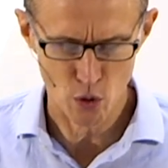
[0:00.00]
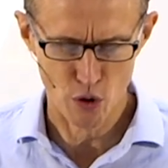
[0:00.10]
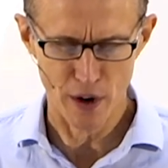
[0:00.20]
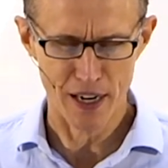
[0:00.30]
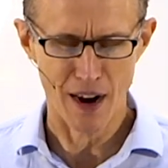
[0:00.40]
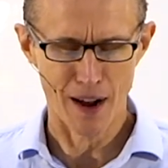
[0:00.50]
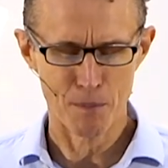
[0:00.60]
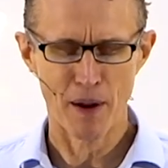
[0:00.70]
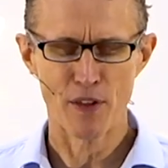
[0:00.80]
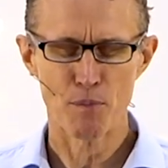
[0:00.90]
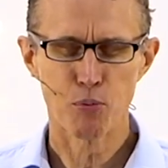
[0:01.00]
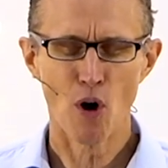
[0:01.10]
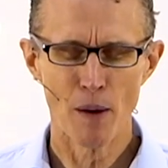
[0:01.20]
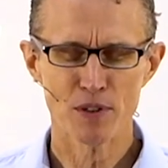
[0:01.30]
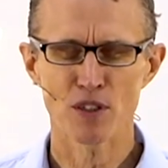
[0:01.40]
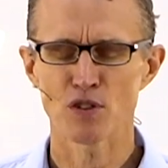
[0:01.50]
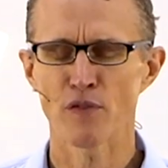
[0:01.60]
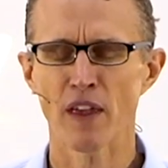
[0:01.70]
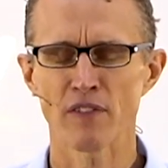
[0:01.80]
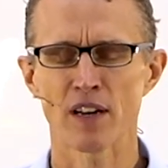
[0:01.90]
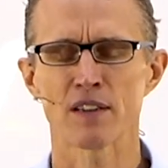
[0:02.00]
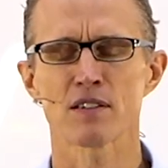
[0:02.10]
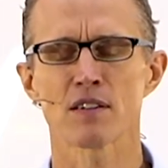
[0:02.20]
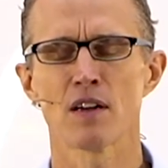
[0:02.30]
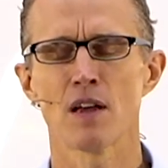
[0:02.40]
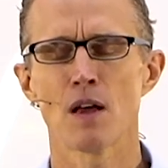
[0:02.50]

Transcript: great God, by the promises you've given us,